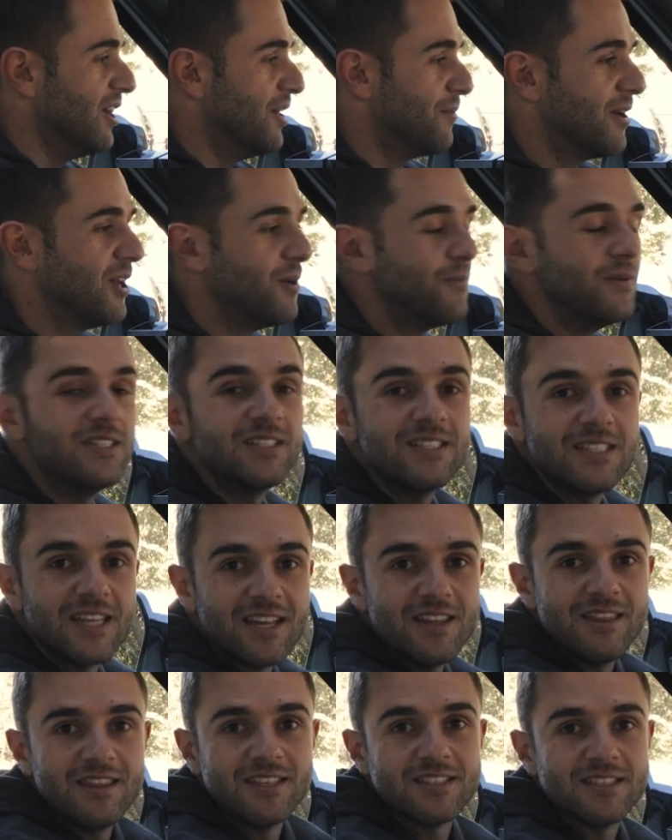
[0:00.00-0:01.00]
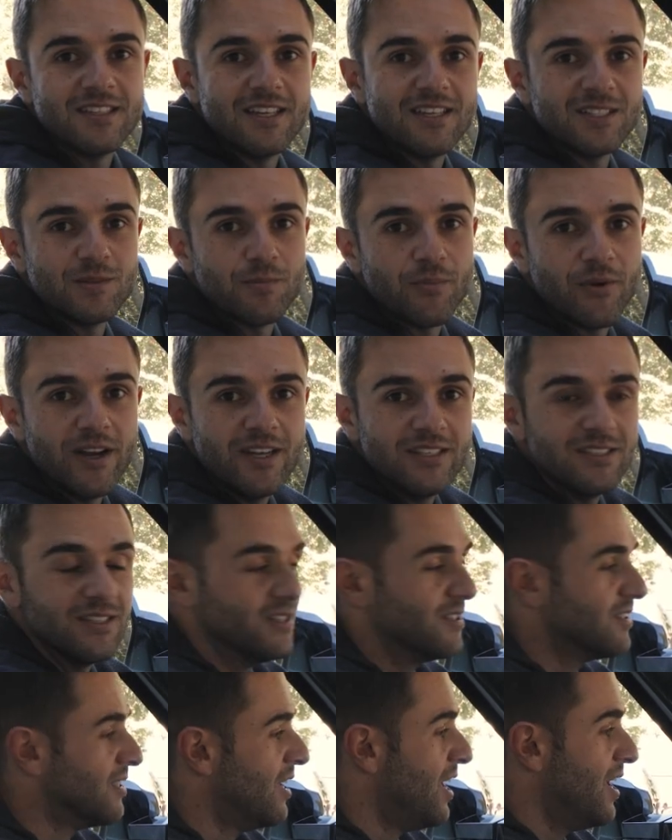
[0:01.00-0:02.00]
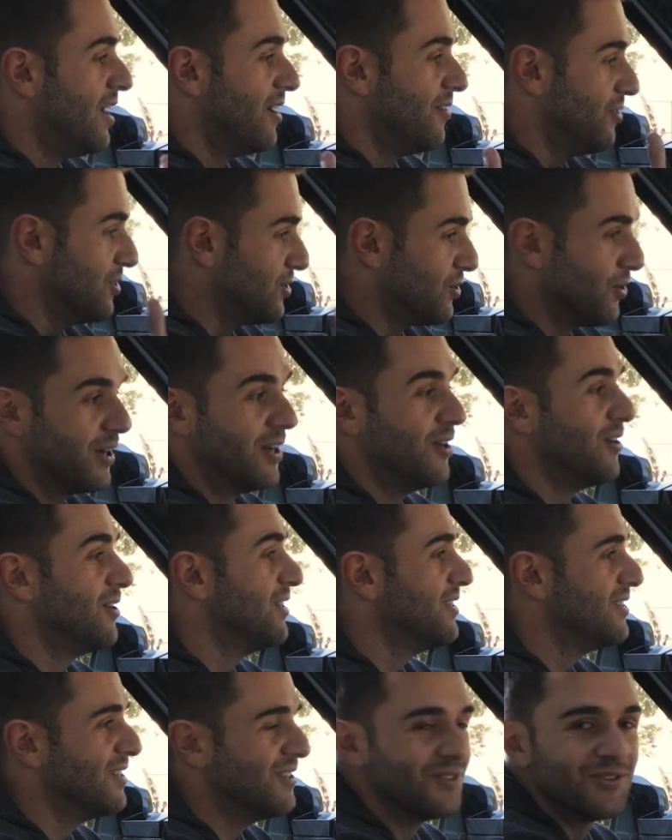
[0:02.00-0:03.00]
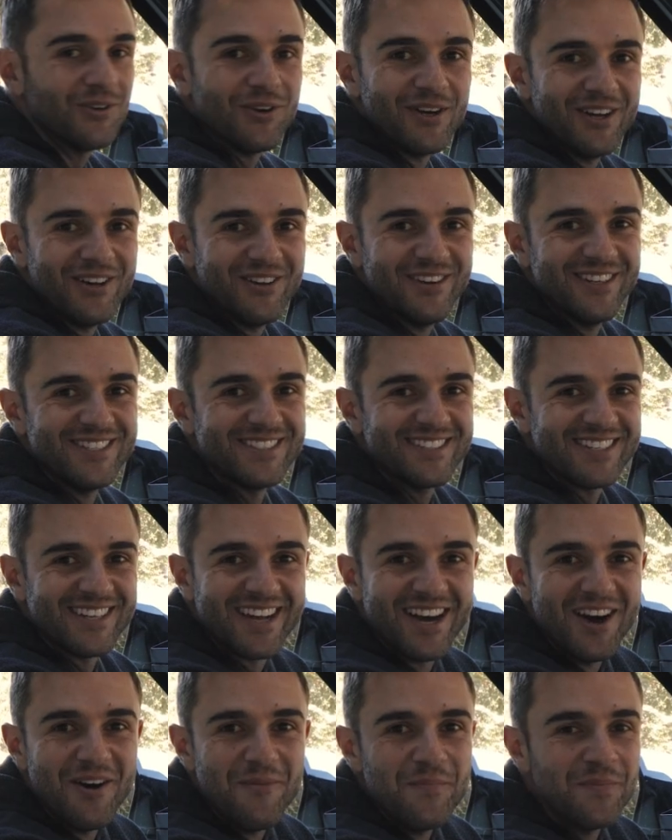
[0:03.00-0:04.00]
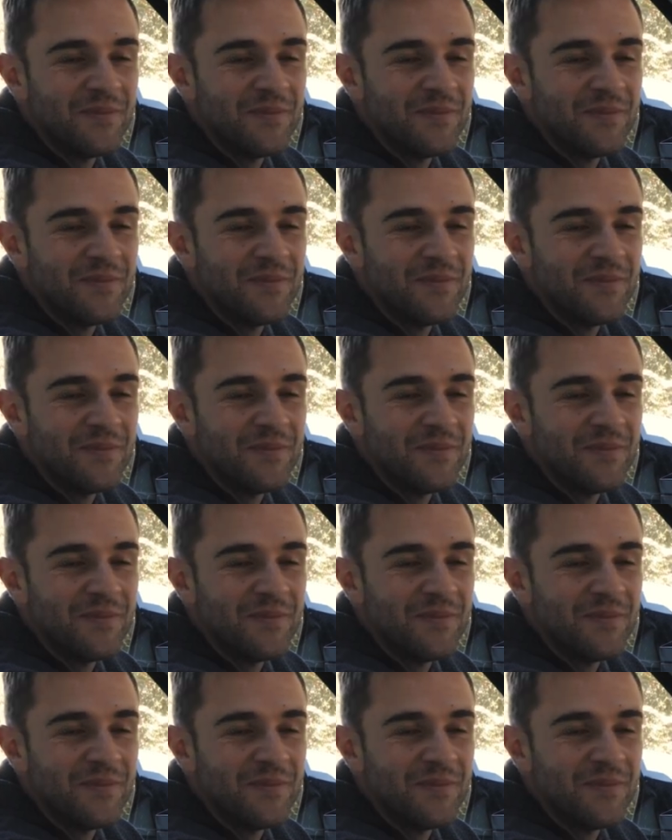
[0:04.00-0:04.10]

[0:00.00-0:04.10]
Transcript: I'm gonna be singing this thing's praises for Toyotas and Toyotas to come.